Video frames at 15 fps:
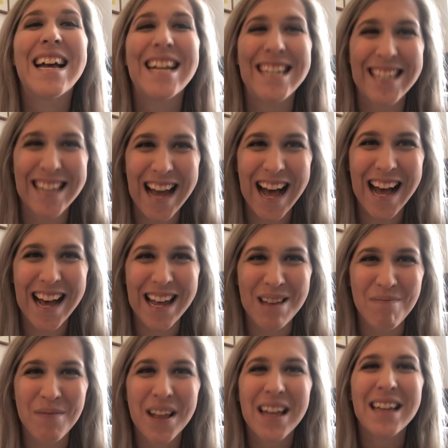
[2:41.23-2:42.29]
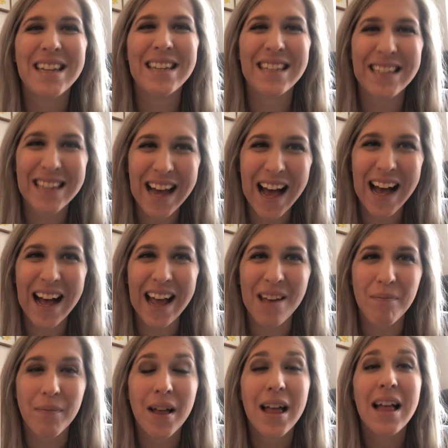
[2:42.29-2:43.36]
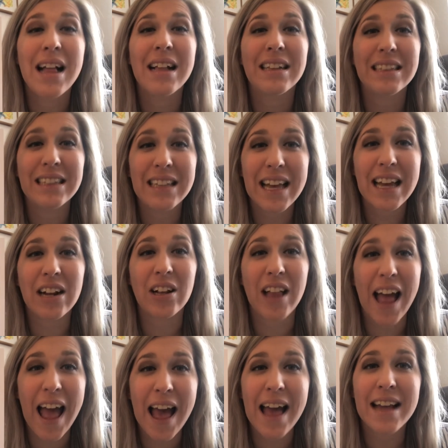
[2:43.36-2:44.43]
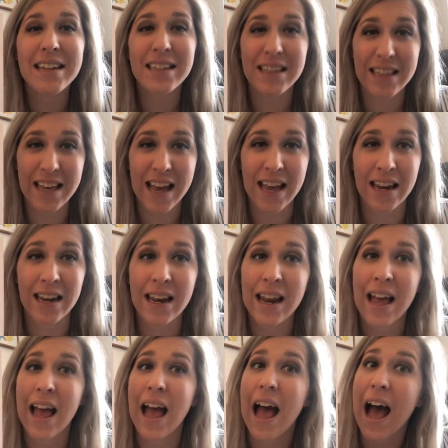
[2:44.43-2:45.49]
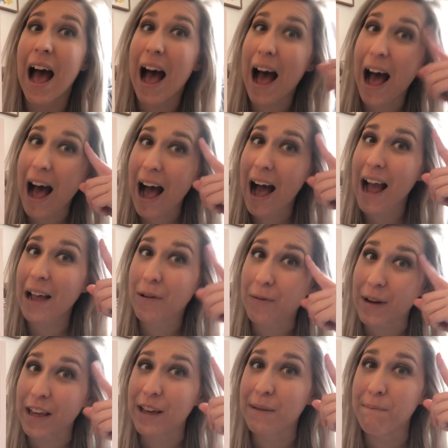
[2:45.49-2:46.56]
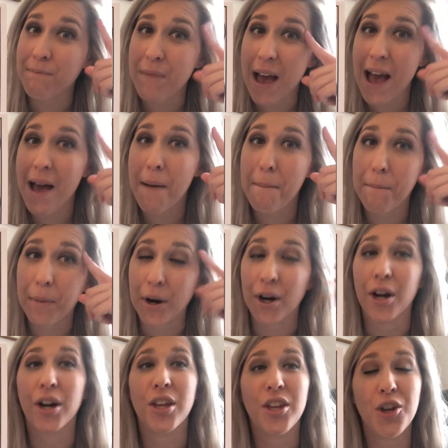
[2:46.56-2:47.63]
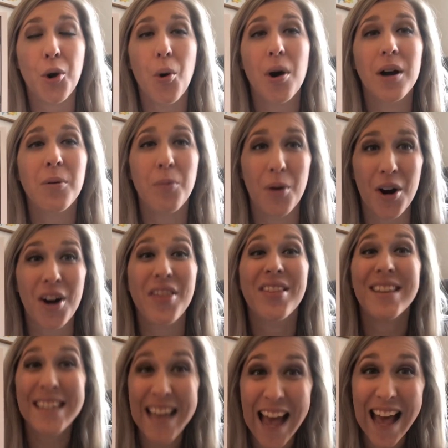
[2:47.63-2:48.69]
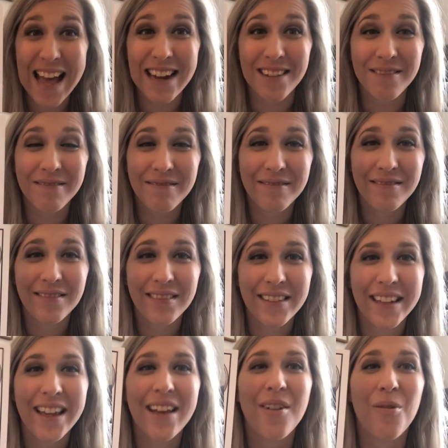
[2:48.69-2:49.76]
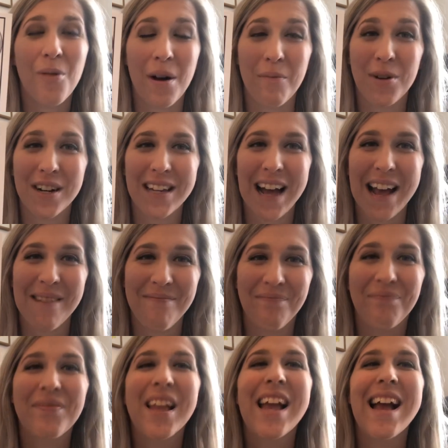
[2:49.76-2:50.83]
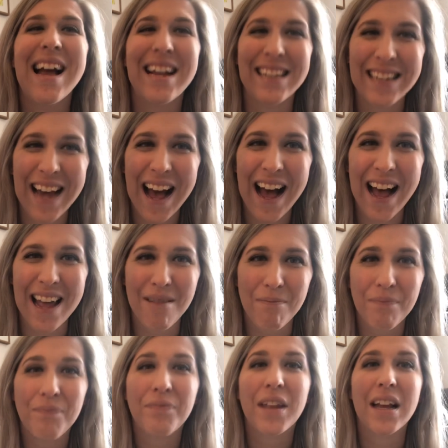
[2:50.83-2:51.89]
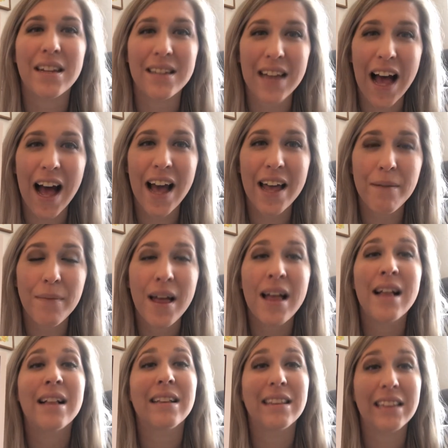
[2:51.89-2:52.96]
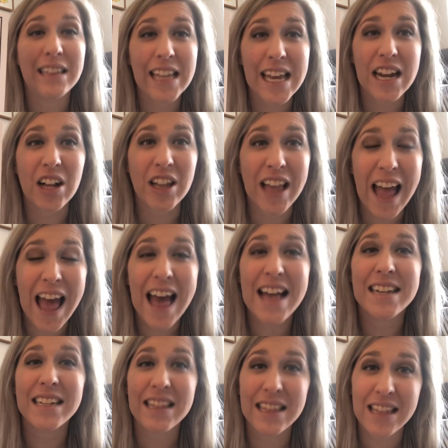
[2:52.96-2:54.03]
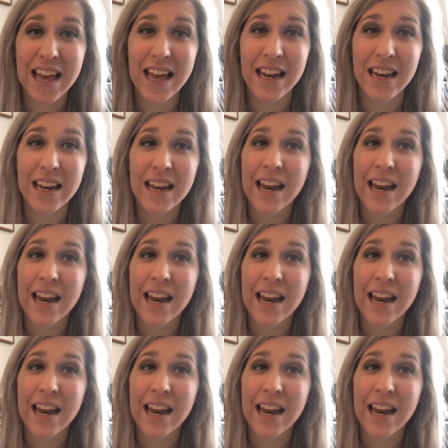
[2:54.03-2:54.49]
Dime, dime, little and thin, I remember you're worth 10. One more time. Dime, dime, little and thin,